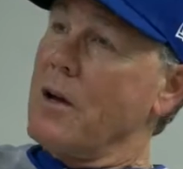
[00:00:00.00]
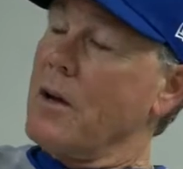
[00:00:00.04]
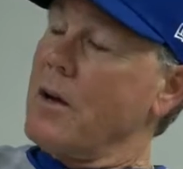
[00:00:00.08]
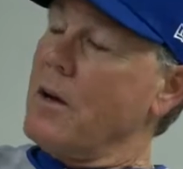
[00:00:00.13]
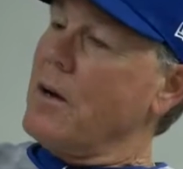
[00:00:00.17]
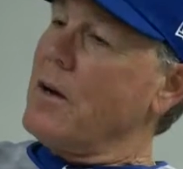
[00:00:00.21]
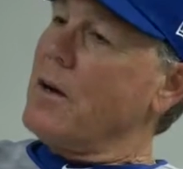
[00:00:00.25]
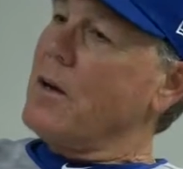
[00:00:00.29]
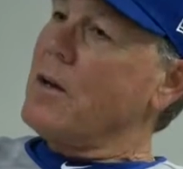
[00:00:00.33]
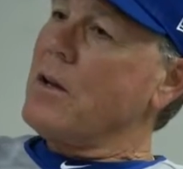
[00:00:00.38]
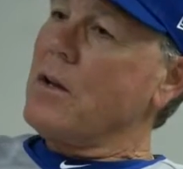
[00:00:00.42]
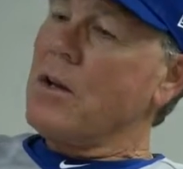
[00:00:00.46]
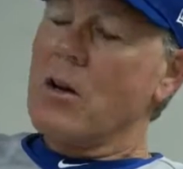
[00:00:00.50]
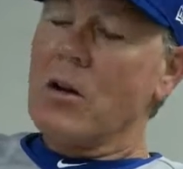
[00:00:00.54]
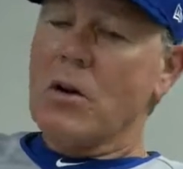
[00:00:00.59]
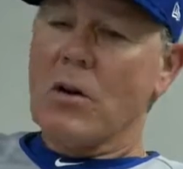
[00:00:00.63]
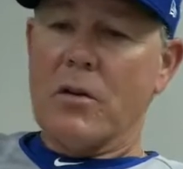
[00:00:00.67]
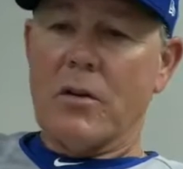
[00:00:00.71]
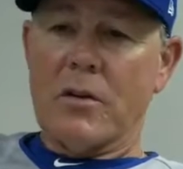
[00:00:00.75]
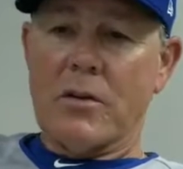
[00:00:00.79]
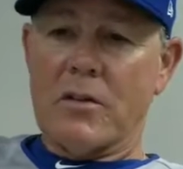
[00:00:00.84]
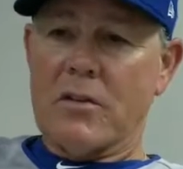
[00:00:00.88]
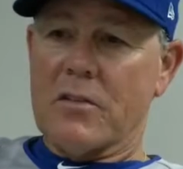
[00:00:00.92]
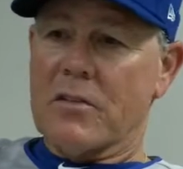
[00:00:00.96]
Uh, you
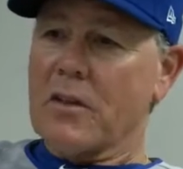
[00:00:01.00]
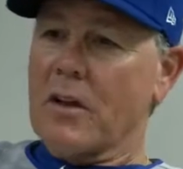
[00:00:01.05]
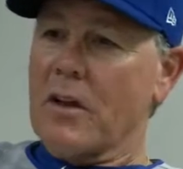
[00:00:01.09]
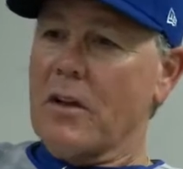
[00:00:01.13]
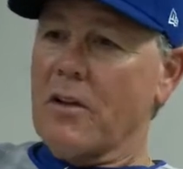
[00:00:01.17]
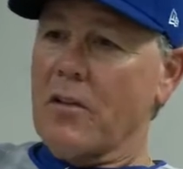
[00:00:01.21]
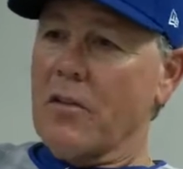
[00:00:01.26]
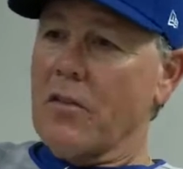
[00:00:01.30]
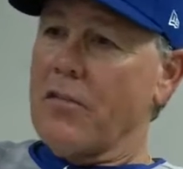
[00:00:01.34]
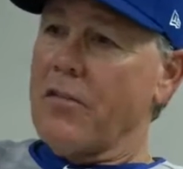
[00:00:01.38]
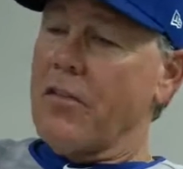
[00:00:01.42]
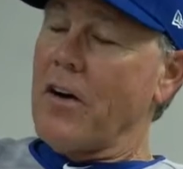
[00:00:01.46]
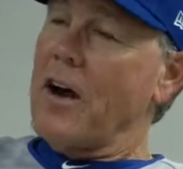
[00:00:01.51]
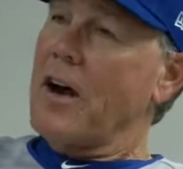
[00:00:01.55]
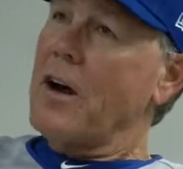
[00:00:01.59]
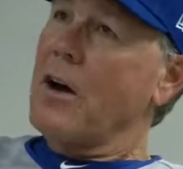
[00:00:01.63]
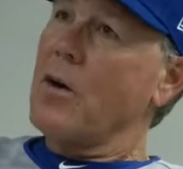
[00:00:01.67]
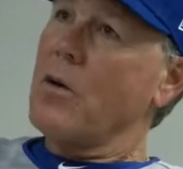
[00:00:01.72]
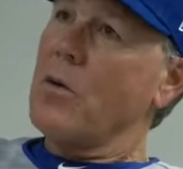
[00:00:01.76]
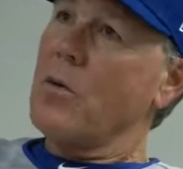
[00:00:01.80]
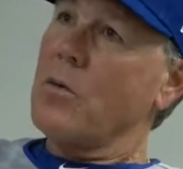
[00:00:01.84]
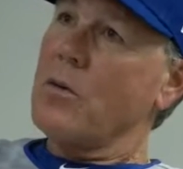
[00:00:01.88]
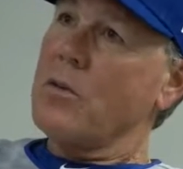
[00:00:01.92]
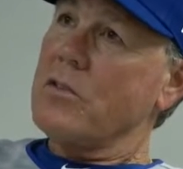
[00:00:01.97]
know, he just got a little
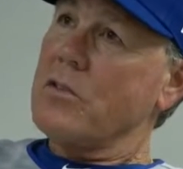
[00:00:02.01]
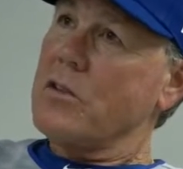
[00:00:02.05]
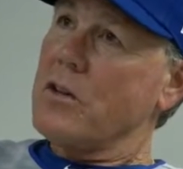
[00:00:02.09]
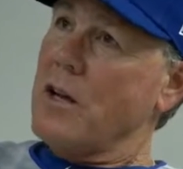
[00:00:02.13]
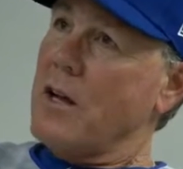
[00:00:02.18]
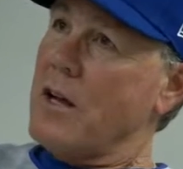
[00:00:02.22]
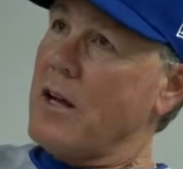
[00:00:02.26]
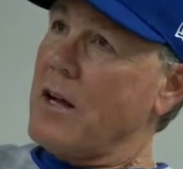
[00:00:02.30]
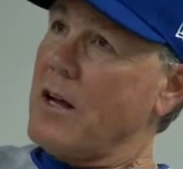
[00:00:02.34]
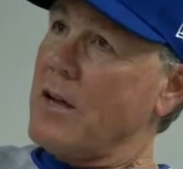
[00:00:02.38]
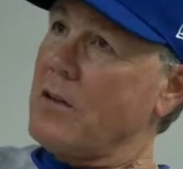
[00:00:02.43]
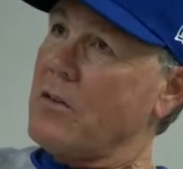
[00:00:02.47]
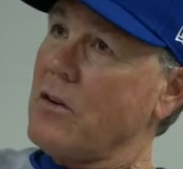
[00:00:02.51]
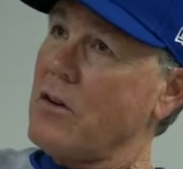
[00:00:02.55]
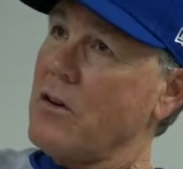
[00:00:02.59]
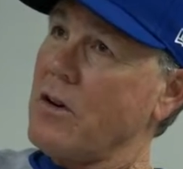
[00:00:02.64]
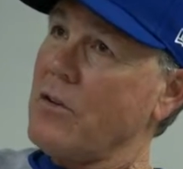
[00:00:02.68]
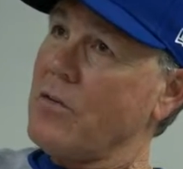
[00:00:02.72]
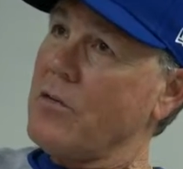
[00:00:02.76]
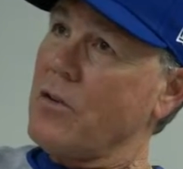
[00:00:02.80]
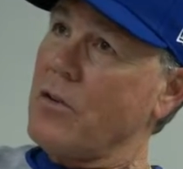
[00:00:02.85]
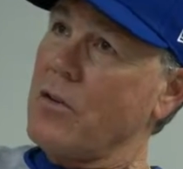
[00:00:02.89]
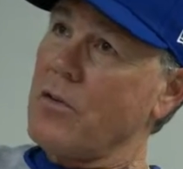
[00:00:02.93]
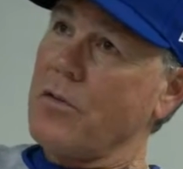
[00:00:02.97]
fire once he got out there
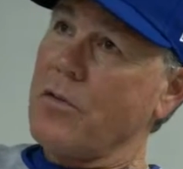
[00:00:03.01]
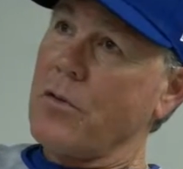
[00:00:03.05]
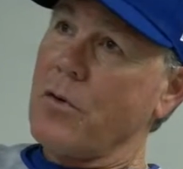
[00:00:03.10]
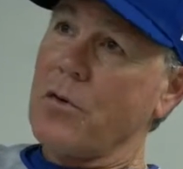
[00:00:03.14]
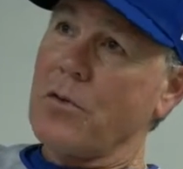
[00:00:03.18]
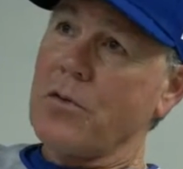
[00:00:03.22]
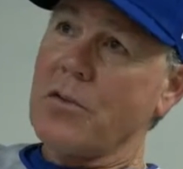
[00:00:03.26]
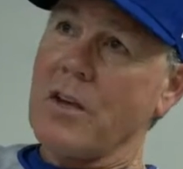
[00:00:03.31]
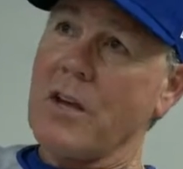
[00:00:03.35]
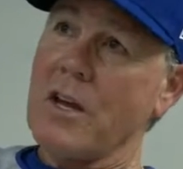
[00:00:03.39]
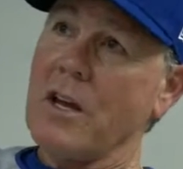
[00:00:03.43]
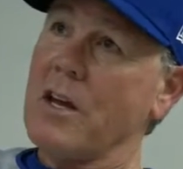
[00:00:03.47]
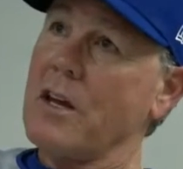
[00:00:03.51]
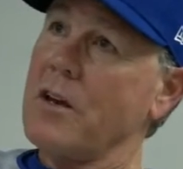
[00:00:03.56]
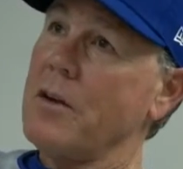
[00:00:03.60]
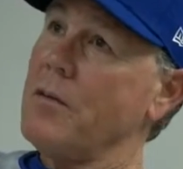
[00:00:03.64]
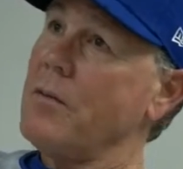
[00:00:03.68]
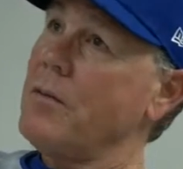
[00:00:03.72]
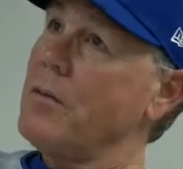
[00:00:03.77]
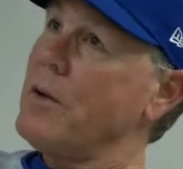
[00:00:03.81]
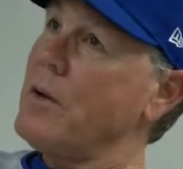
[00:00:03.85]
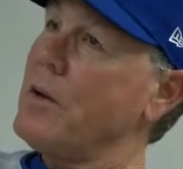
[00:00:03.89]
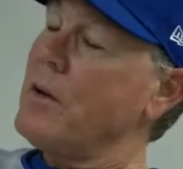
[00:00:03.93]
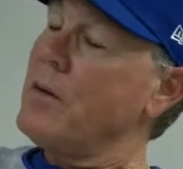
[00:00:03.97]
after the first hit,
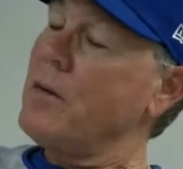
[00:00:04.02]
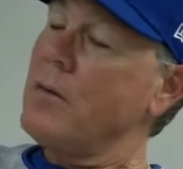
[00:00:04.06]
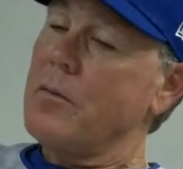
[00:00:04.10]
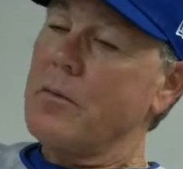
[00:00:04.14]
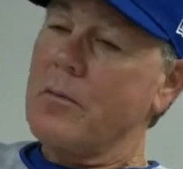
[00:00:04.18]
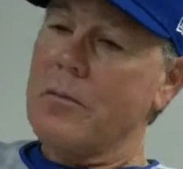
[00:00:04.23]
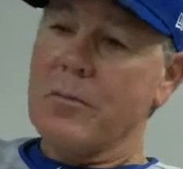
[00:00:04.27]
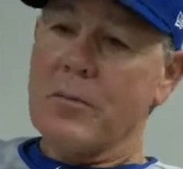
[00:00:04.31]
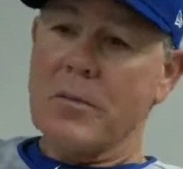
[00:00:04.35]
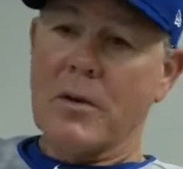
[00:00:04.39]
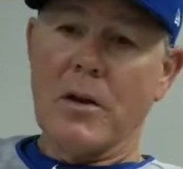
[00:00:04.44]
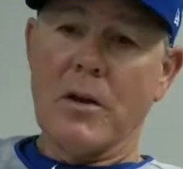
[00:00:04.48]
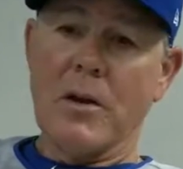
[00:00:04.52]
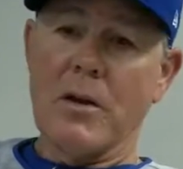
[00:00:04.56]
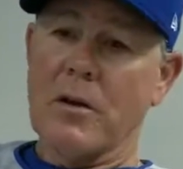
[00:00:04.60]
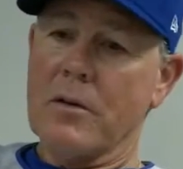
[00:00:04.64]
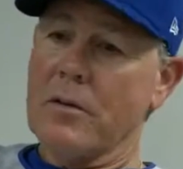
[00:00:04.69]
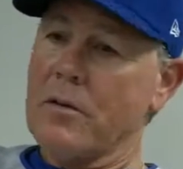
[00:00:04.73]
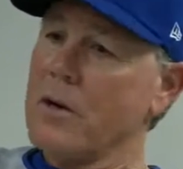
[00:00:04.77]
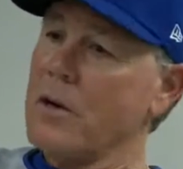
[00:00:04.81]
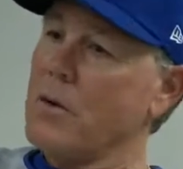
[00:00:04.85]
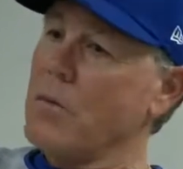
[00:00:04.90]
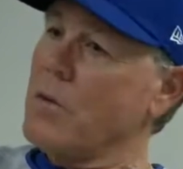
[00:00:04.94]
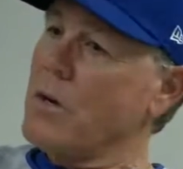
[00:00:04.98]
and you
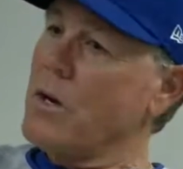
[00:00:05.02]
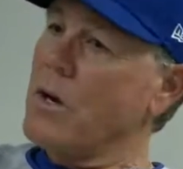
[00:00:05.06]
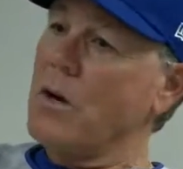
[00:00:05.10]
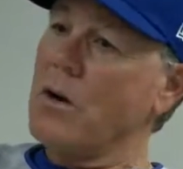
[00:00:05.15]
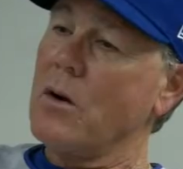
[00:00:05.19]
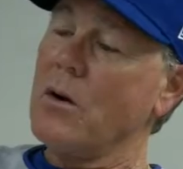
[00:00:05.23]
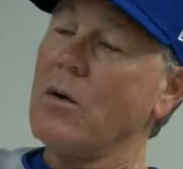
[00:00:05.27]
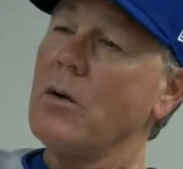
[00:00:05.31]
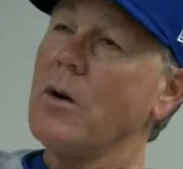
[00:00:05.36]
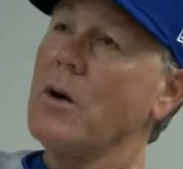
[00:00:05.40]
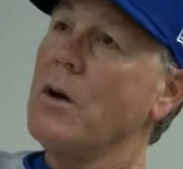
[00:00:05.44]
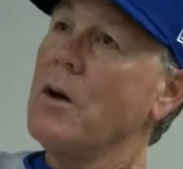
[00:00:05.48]
know, here we go.